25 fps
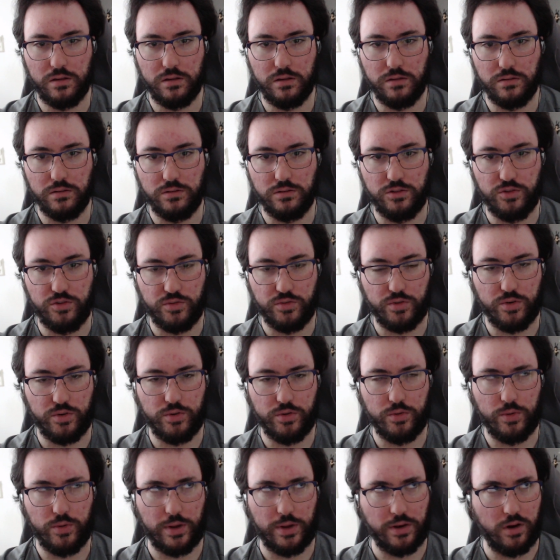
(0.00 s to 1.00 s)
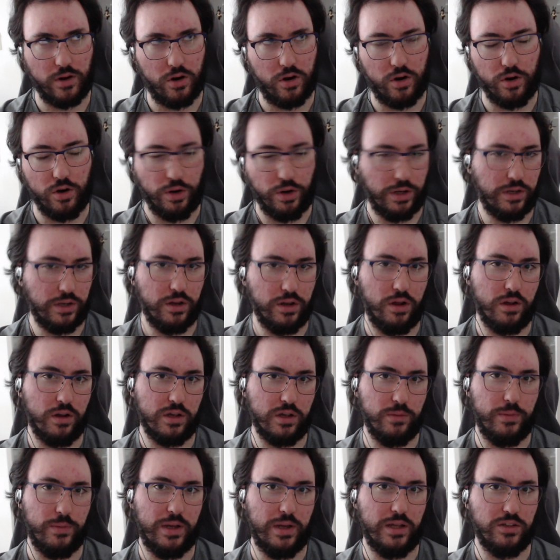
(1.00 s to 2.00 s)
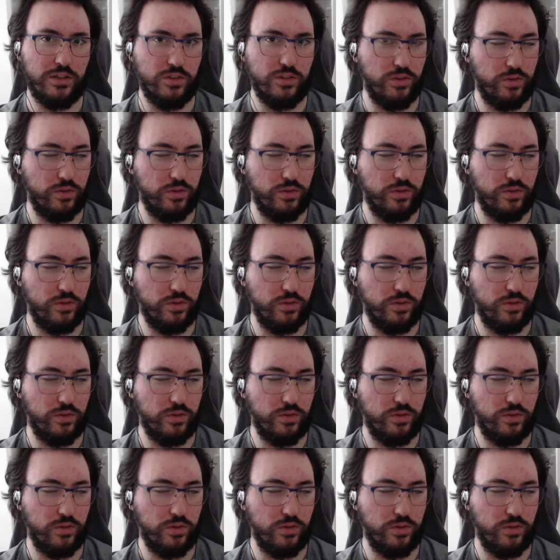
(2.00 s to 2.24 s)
Drew and Harley talk about,